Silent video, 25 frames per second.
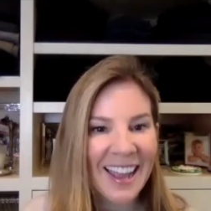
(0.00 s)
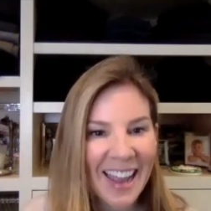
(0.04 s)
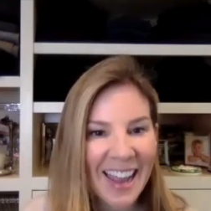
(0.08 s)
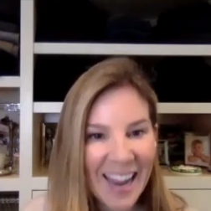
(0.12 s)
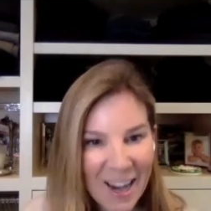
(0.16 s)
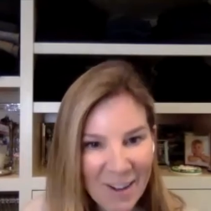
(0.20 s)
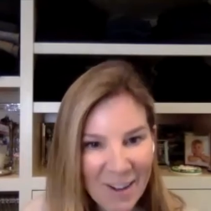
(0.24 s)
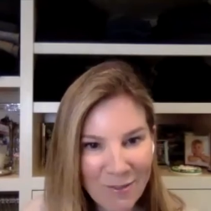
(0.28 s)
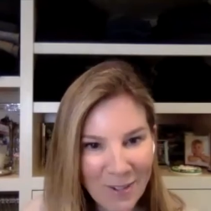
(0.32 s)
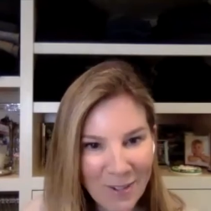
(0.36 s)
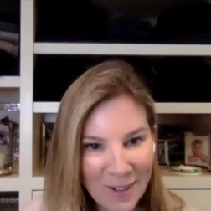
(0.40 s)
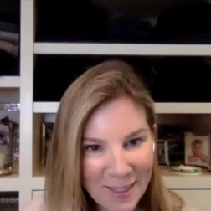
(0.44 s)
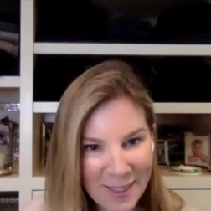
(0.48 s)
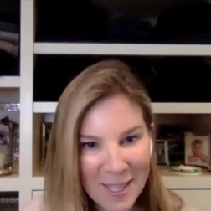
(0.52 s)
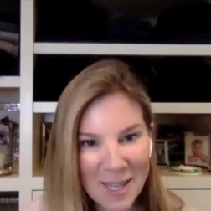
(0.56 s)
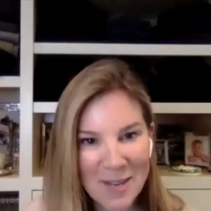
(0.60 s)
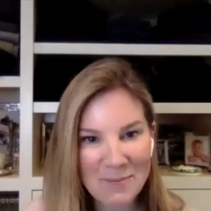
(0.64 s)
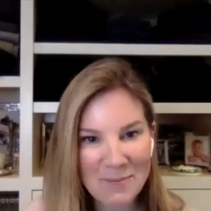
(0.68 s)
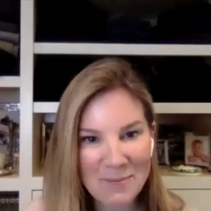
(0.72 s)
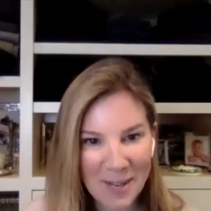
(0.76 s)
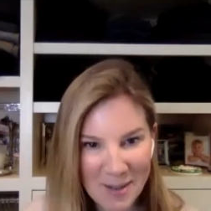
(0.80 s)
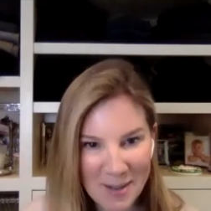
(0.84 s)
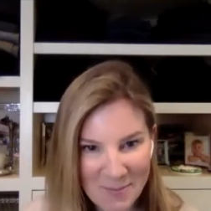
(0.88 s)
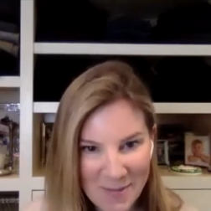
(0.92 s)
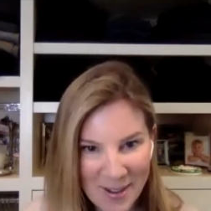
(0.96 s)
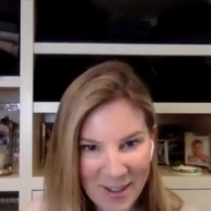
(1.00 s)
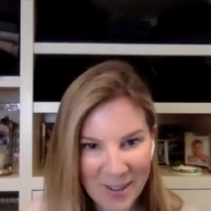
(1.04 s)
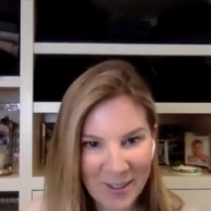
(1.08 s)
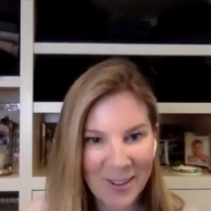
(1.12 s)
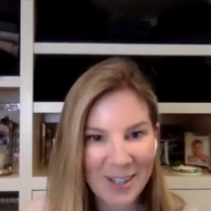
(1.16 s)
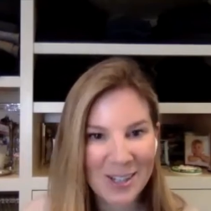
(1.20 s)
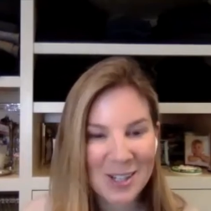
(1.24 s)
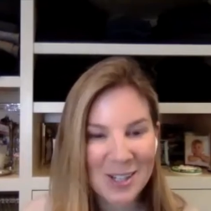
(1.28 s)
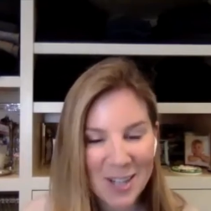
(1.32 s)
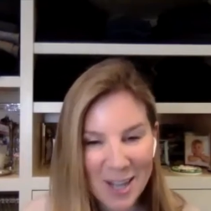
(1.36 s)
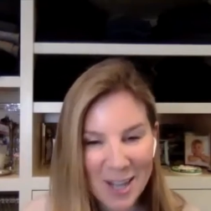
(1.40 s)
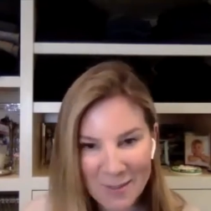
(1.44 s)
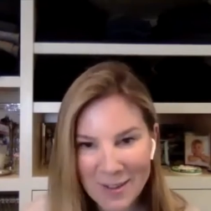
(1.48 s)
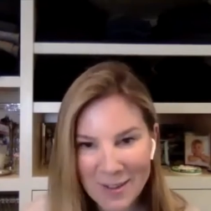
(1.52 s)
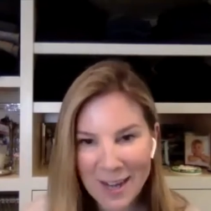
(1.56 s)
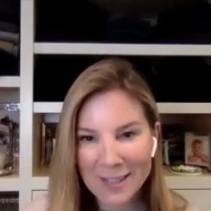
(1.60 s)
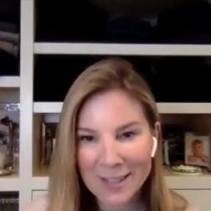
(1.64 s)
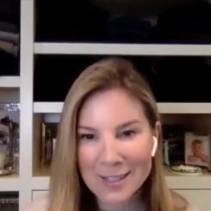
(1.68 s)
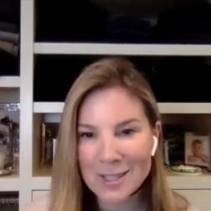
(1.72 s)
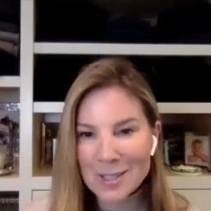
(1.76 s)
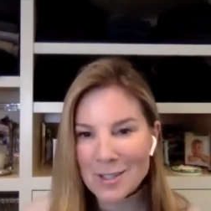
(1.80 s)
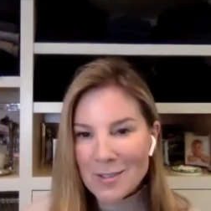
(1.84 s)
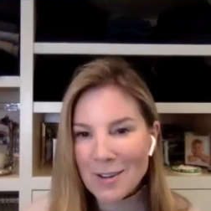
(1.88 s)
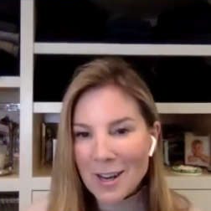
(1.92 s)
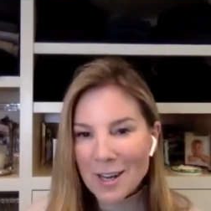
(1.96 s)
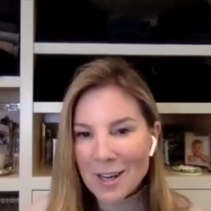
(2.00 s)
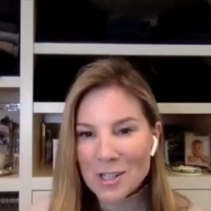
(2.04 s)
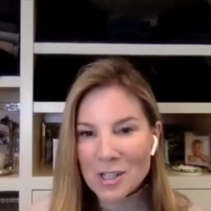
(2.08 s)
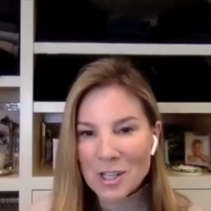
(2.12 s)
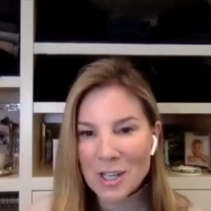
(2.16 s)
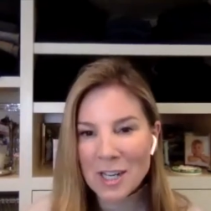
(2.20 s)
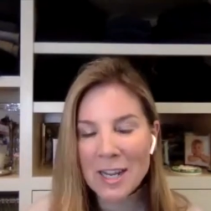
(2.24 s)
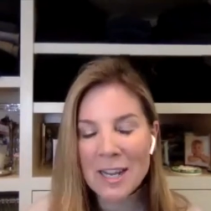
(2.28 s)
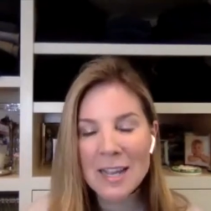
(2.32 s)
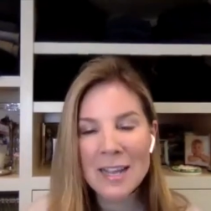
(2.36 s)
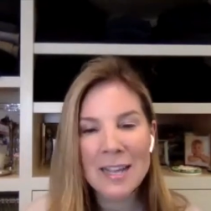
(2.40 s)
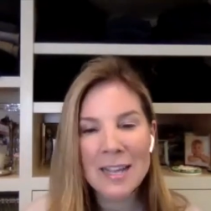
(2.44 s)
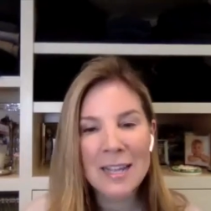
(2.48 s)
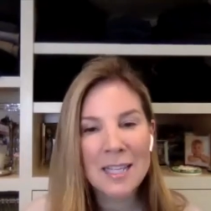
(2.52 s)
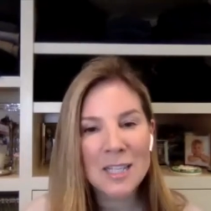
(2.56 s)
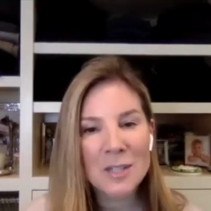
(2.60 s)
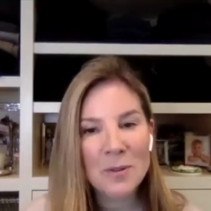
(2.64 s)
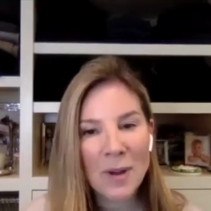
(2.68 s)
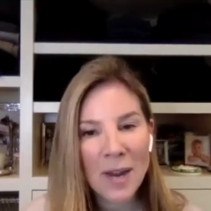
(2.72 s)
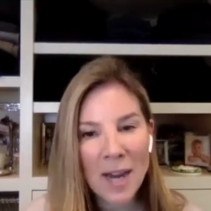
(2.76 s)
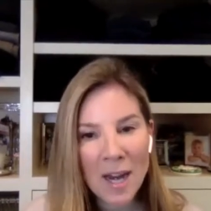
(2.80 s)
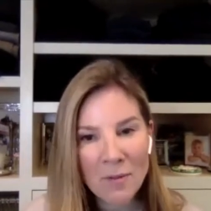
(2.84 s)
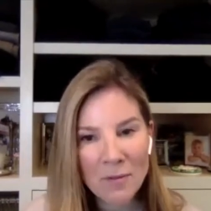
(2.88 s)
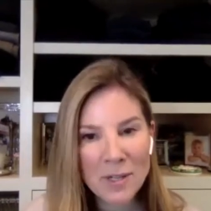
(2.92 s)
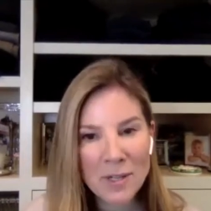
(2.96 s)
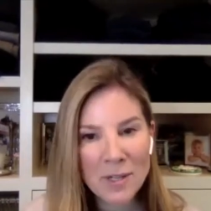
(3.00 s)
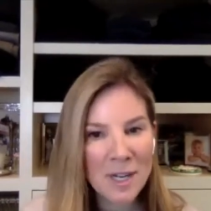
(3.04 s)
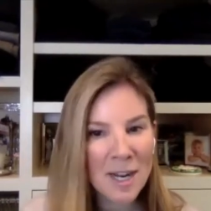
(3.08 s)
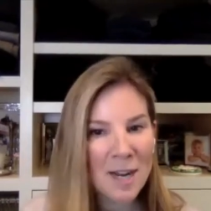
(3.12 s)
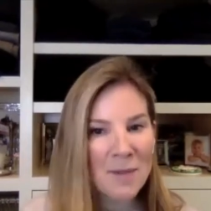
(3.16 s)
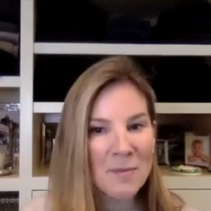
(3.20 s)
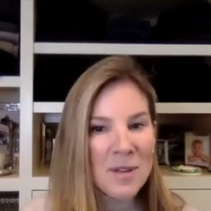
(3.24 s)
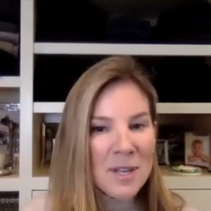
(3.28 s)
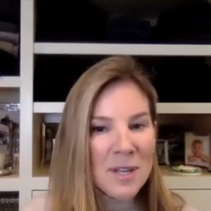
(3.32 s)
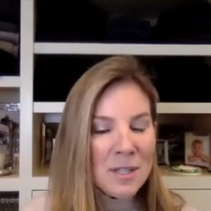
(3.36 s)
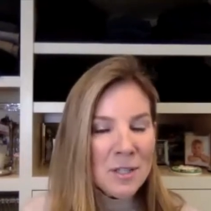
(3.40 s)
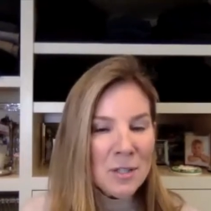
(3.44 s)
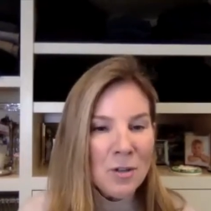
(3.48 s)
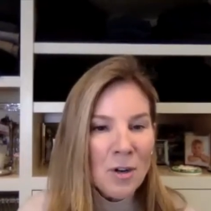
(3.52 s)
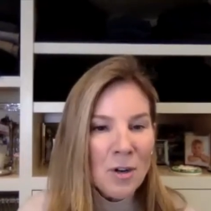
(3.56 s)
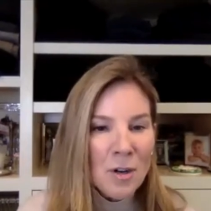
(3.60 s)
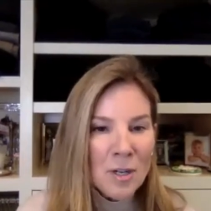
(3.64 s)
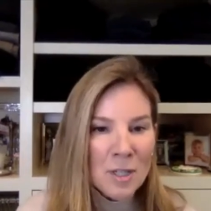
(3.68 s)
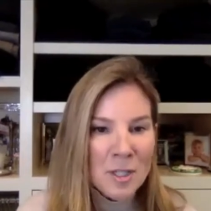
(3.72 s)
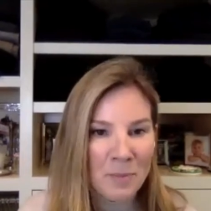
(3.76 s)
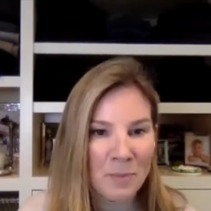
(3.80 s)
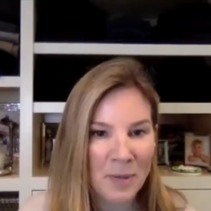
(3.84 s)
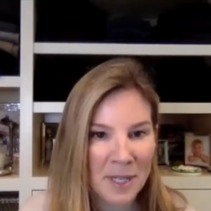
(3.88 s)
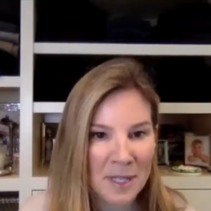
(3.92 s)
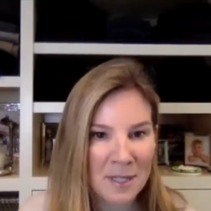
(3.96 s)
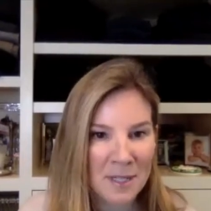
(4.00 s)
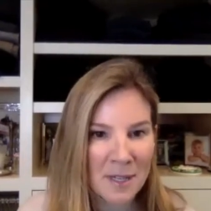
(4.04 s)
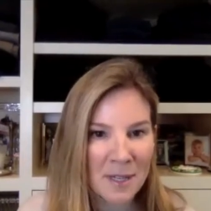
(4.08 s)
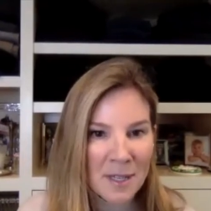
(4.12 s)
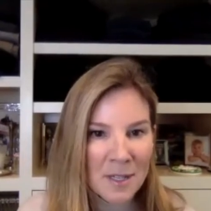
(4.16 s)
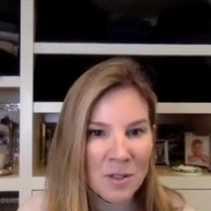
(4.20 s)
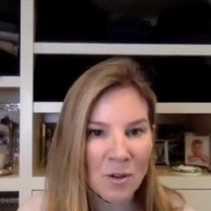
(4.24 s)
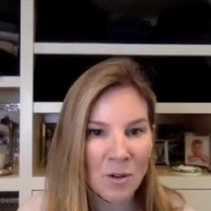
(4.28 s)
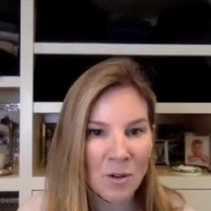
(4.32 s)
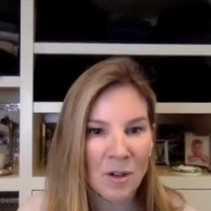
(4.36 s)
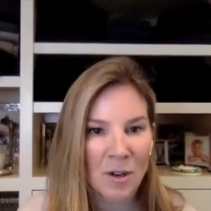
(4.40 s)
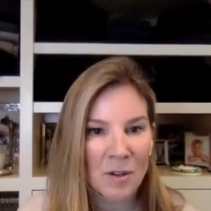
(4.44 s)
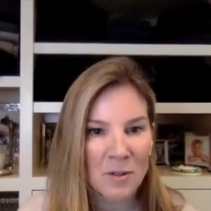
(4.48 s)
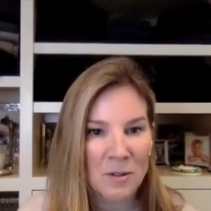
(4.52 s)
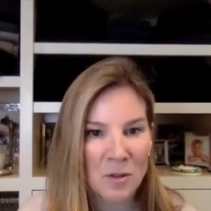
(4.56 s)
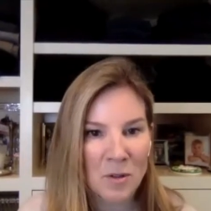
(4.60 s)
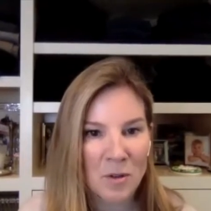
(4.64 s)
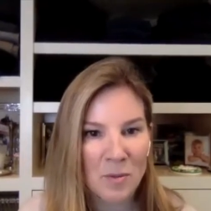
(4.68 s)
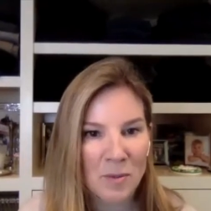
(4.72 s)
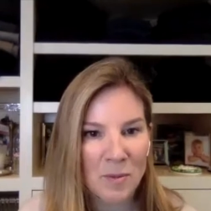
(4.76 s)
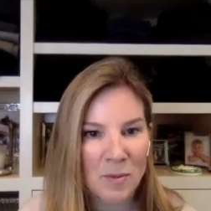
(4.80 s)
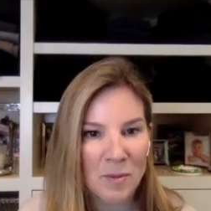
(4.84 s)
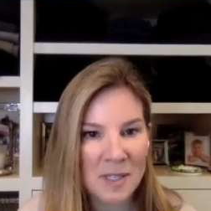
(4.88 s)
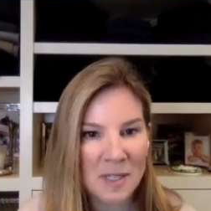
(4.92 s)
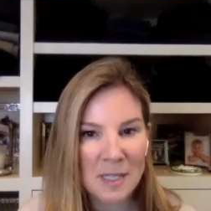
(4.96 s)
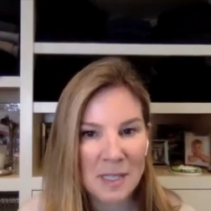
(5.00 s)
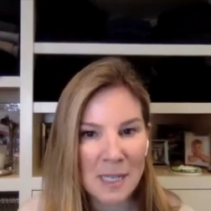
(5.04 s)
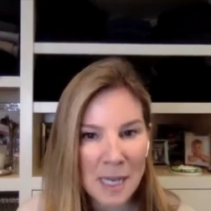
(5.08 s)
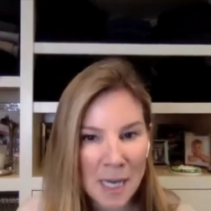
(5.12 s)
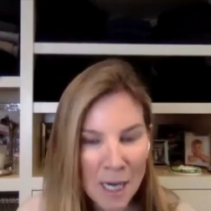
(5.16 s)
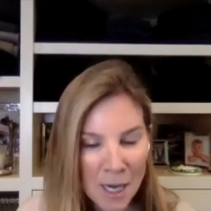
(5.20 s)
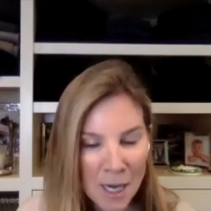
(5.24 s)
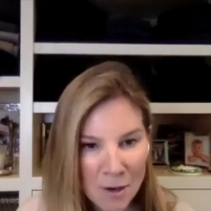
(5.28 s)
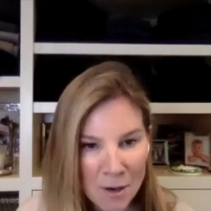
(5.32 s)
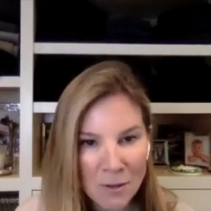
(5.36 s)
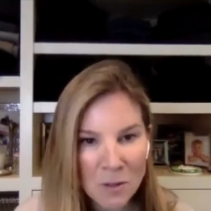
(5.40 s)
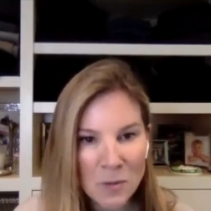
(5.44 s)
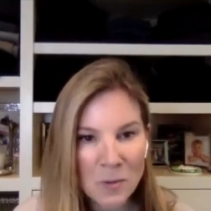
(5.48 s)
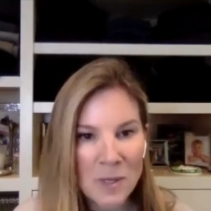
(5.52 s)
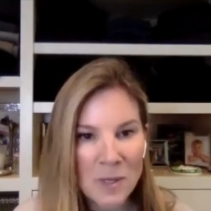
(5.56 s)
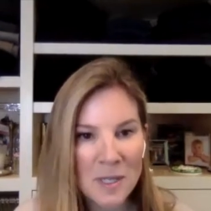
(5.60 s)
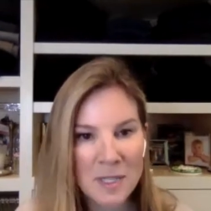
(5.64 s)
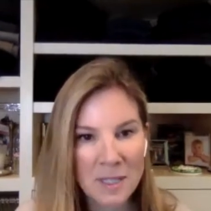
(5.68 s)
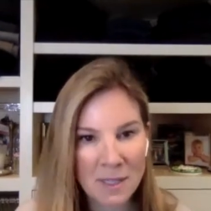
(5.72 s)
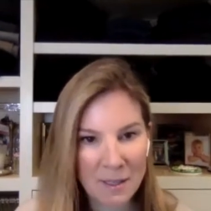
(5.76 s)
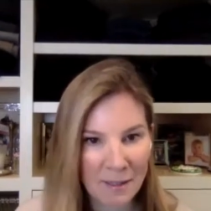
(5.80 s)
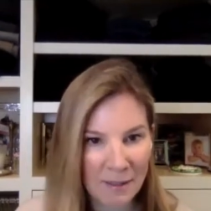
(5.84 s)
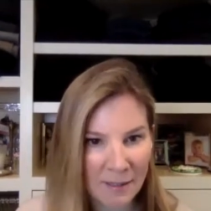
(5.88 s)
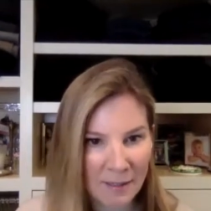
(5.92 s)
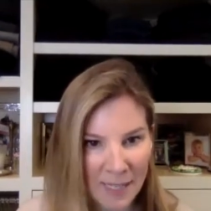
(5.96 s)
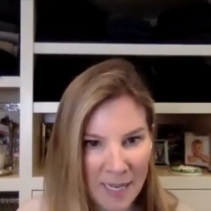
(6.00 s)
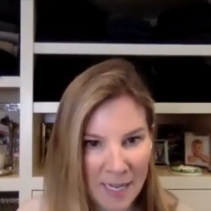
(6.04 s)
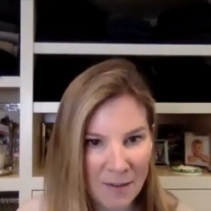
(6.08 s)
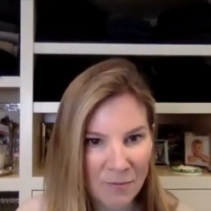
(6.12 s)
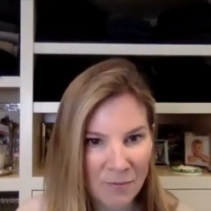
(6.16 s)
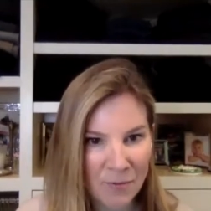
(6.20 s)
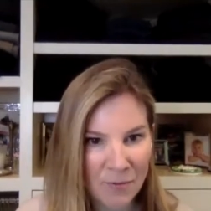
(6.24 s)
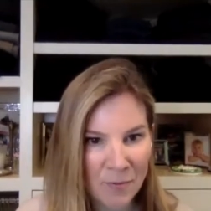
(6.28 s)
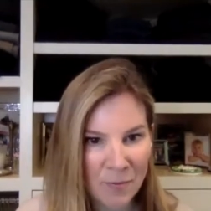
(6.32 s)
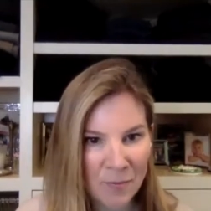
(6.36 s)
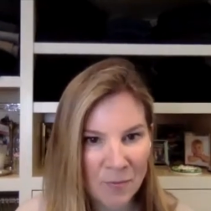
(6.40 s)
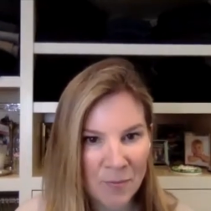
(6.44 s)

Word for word: Everything but a marriage should have an exit strategy. So every time he starts a business or goes into business, he knows when he's going to leave.